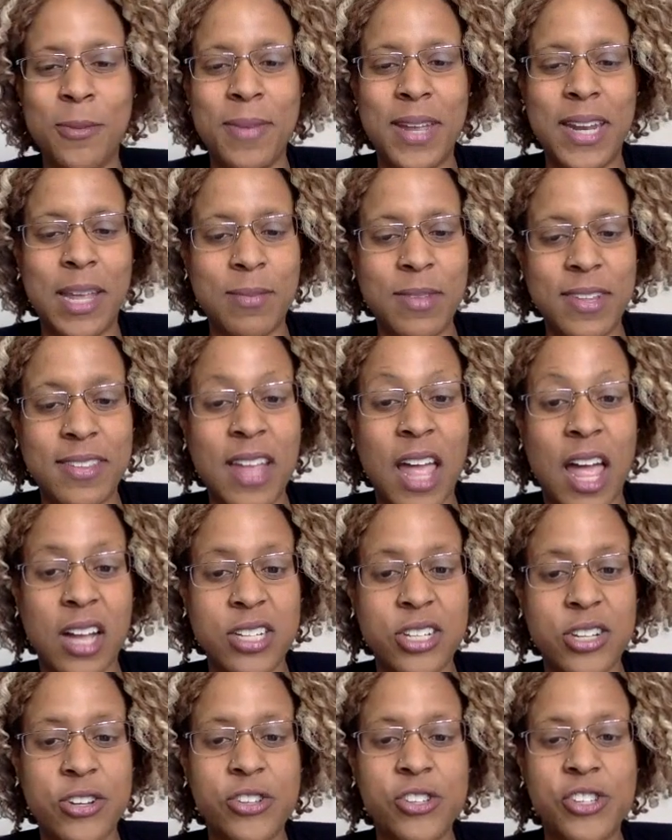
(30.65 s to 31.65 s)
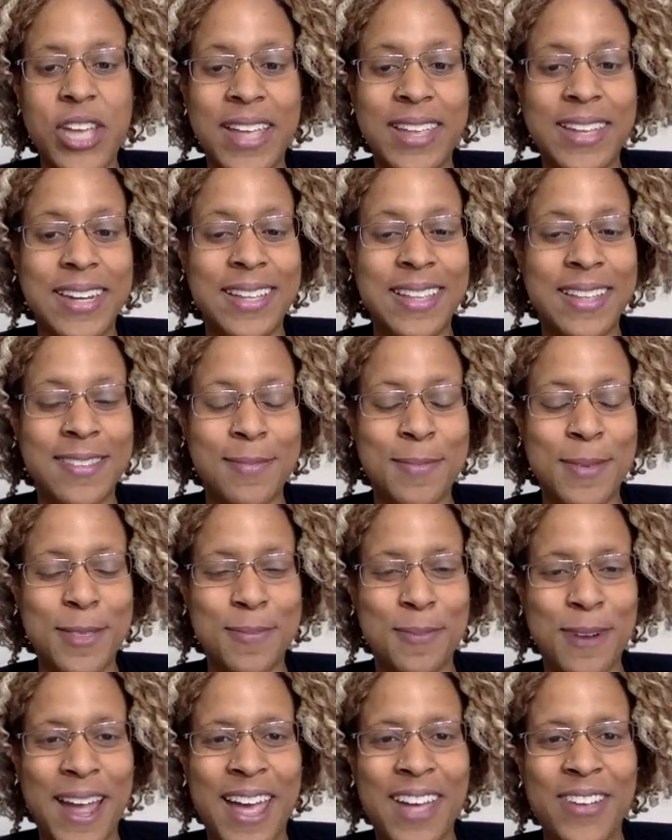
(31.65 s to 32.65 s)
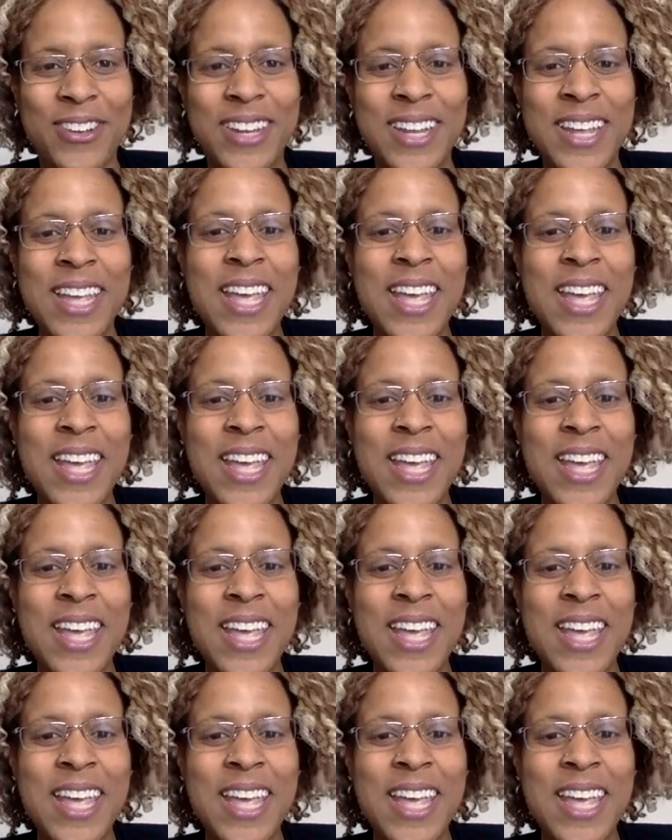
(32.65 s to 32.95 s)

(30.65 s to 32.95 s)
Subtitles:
my name is Dr. Shallon Elizabeth Brown.